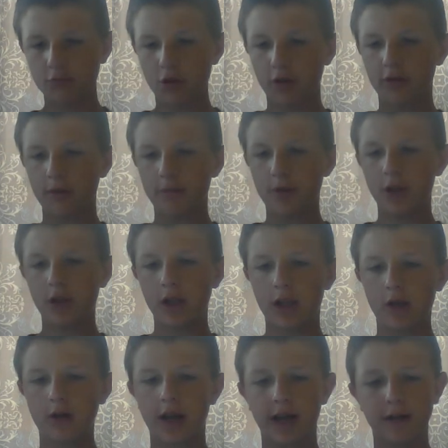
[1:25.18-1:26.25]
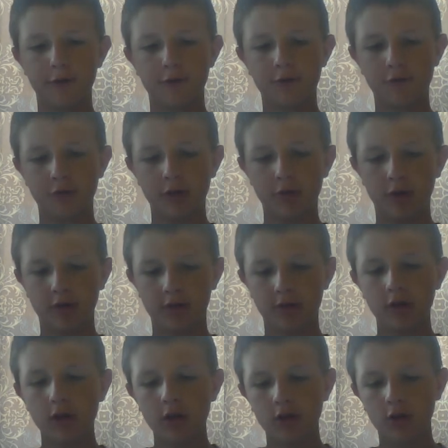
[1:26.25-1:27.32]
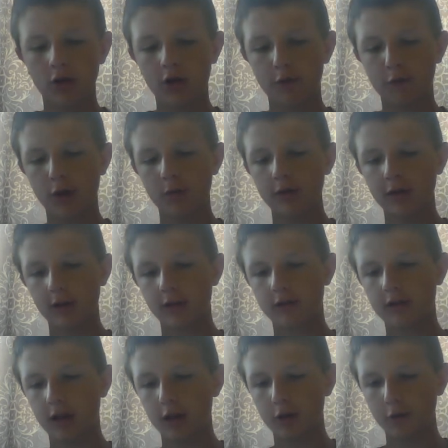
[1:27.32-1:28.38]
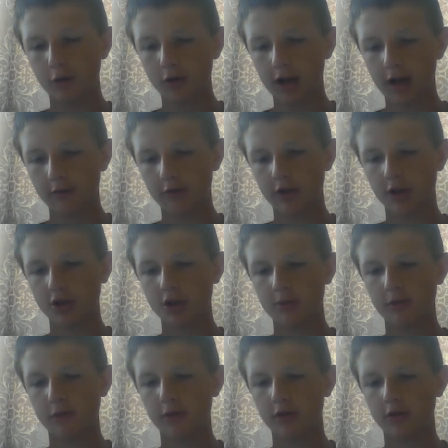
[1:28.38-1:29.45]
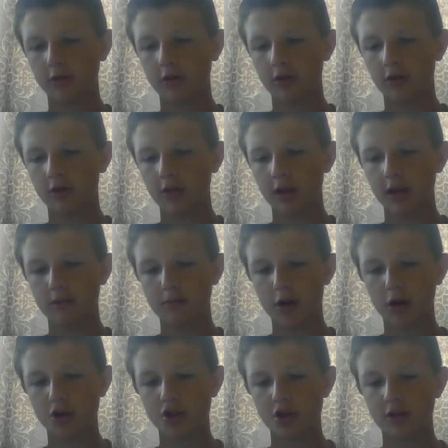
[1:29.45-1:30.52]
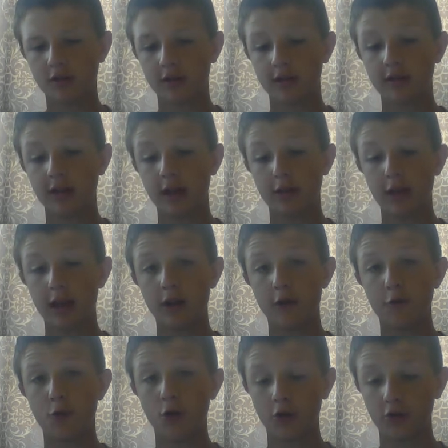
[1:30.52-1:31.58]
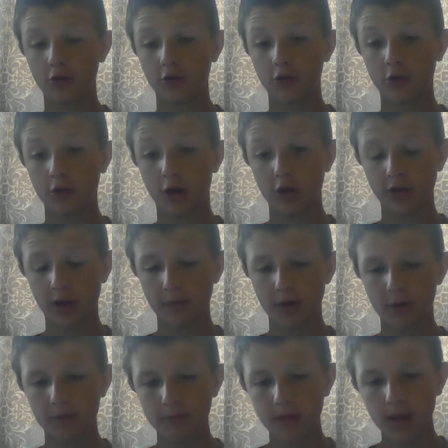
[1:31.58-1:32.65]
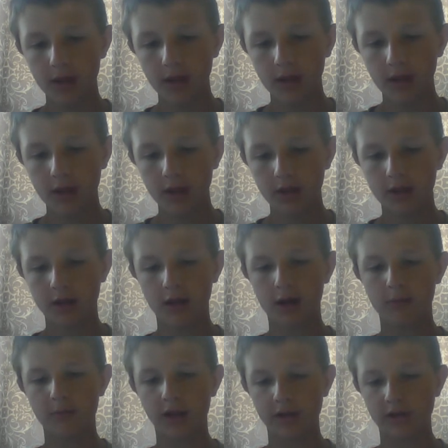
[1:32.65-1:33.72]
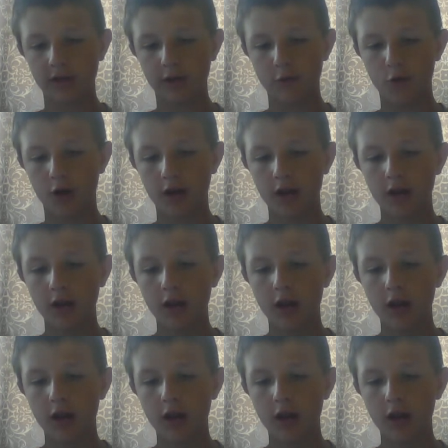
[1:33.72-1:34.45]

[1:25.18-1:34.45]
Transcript: Pretty simple. I'll kind of read this. So confirming today's telephone conversation on my visit to your city in March 16th, 84. So this was a long time ago. 1984.